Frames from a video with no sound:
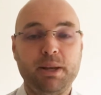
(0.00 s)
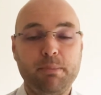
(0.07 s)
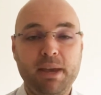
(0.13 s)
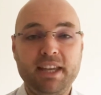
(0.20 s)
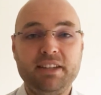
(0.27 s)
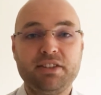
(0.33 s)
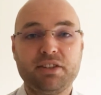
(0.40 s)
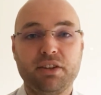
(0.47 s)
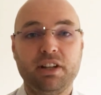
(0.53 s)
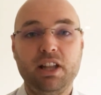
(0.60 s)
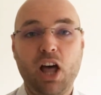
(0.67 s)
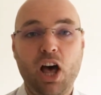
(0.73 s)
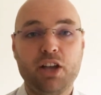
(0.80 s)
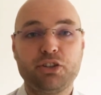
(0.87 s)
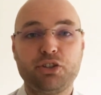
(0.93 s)
Meet on the
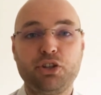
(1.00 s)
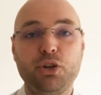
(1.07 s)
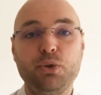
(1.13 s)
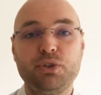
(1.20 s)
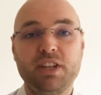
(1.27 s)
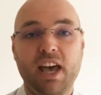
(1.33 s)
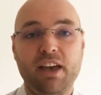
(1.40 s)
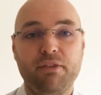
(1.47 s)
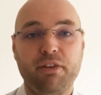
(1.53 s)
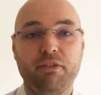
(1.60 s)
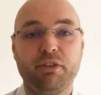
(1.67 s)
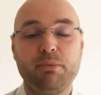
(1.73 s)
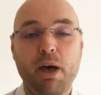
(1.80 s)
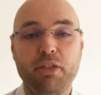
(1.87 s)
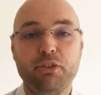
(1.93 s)
last Tuesday of
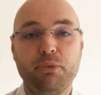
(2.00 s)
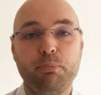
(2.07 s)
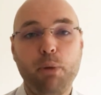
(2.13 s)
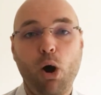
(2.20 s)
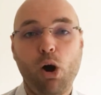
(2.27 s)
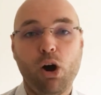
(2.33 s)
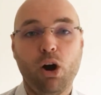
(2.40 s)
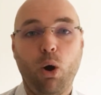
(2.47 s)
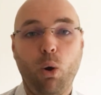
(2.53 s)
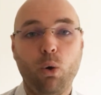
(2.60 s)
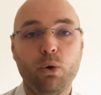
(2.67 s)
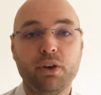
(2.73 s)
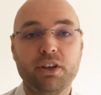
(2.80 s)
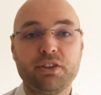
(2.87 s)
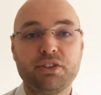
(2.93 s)
every month, bar
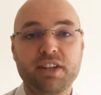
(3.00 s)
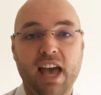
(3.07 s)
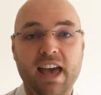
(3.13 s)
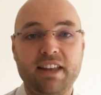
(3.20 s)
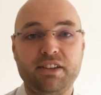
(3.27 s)
August and